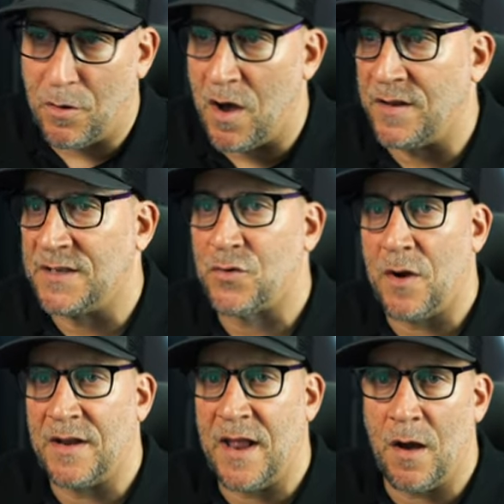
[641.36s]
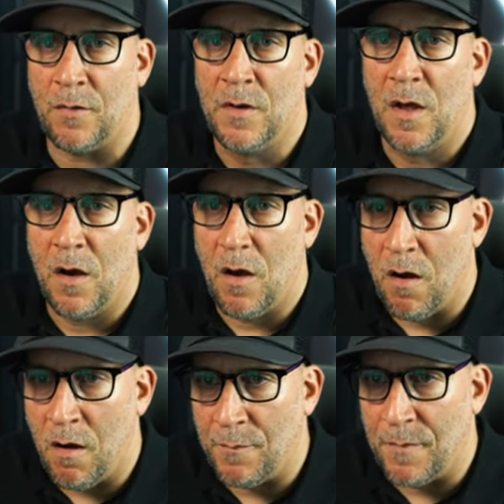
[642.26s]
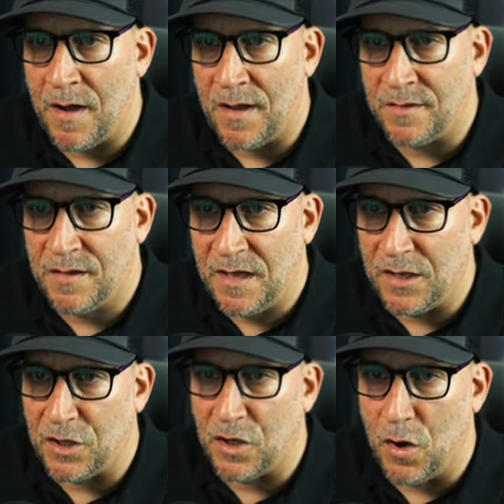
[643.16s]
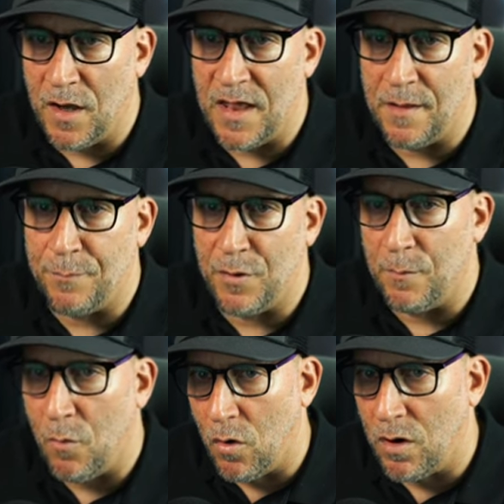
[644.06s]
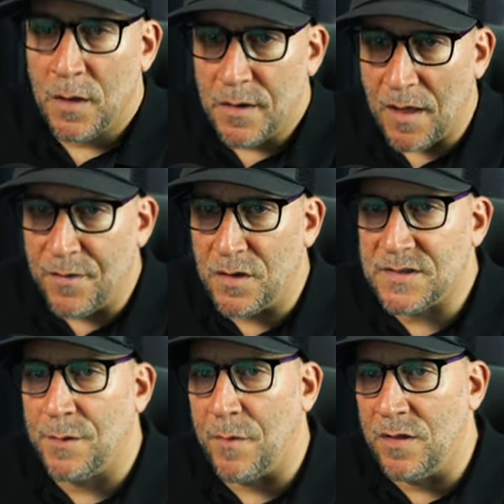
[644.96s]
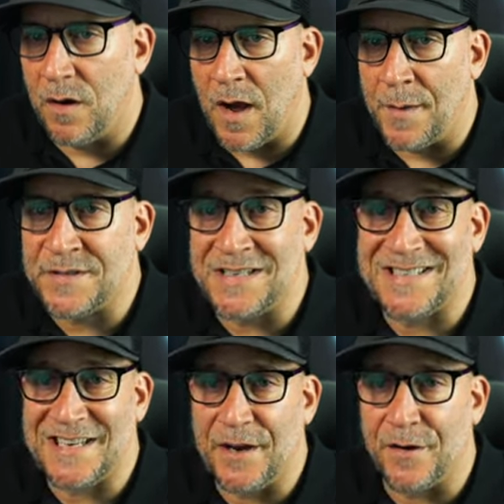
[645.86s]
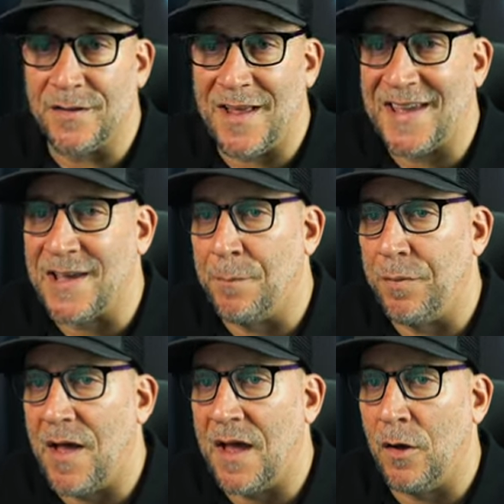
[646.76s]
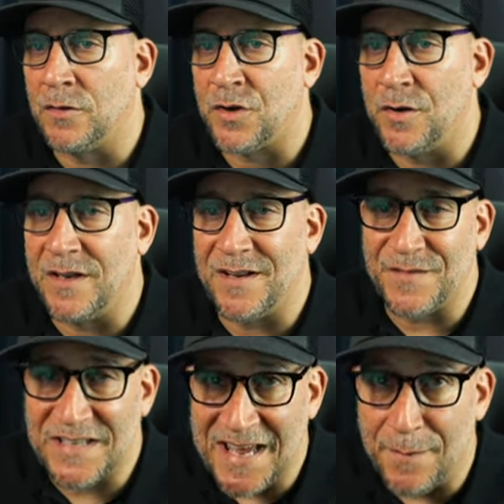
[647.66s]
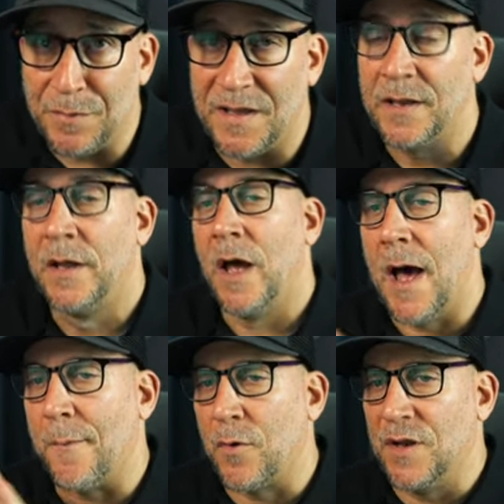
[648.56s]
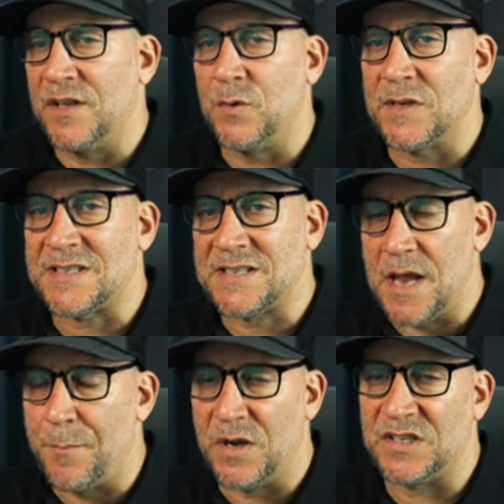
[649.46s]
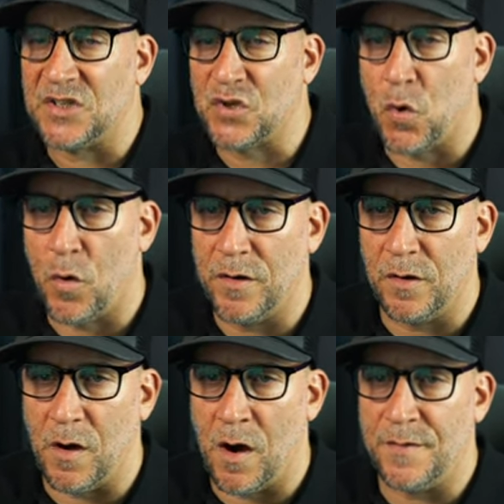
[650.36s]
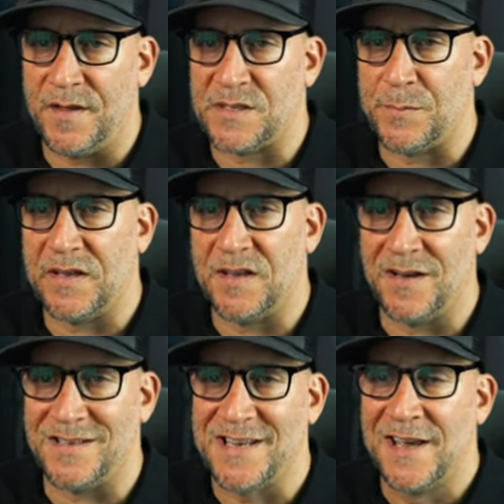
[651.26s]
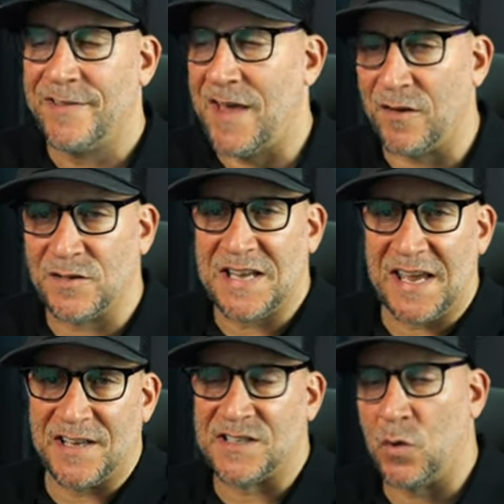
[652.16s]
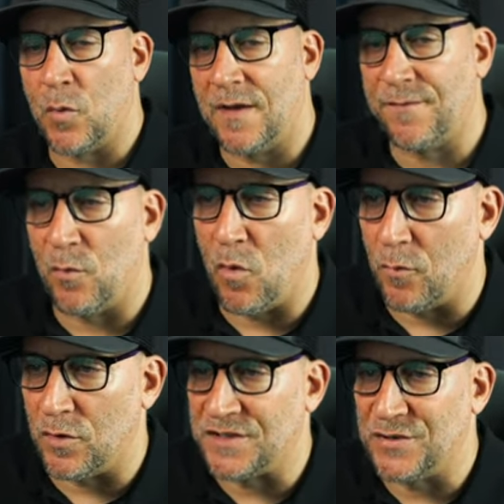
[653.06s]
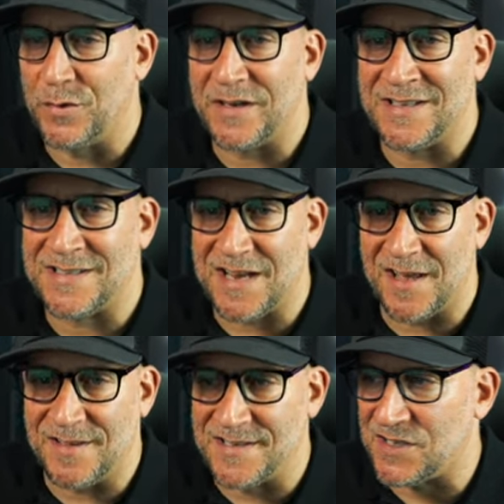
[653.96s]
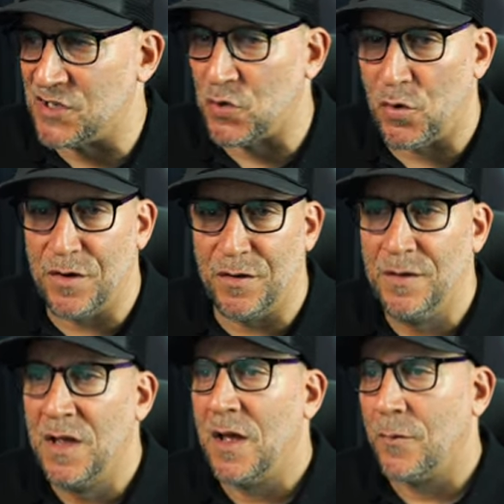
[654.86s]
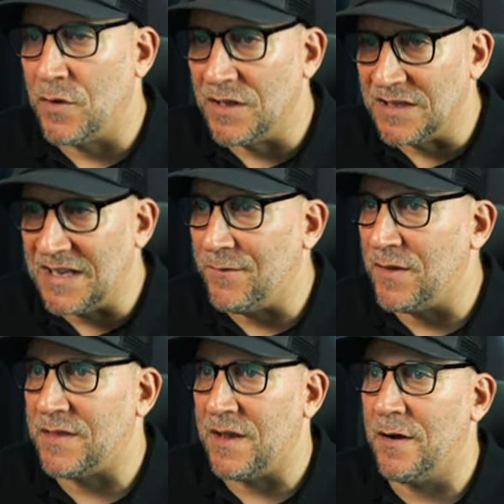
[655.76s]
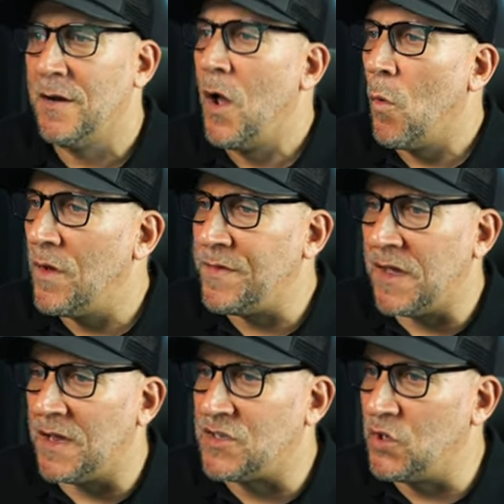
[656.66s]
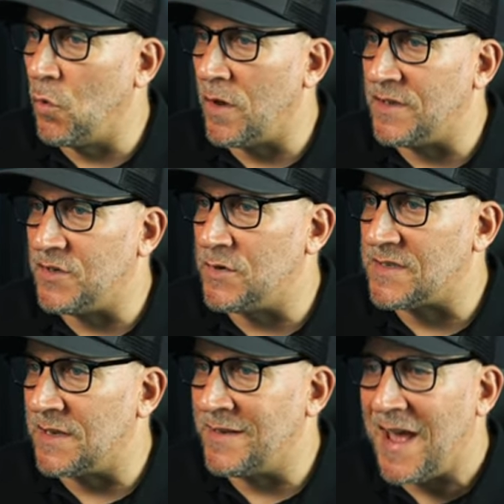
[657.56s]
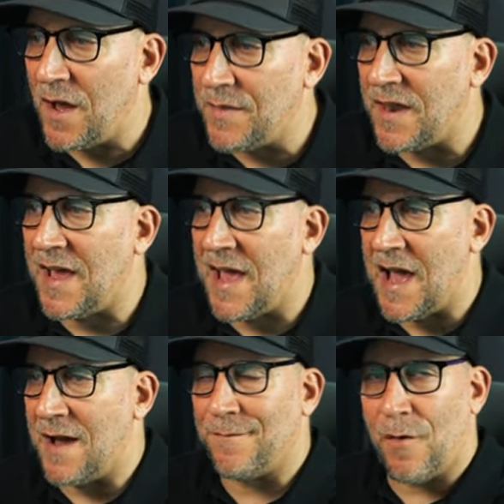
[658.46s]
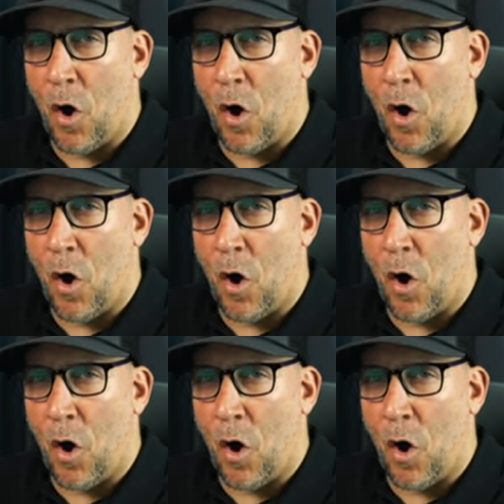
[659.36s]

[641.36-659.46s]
products right now on my thing. You could go ahead and put more. Now there are some other options here like apply alternative template. I'm going to do a separate tutorial on this because that'll take us away from what we're doing inside this tutorial. I'm going to leave it there. One thing I do want to do is now that I have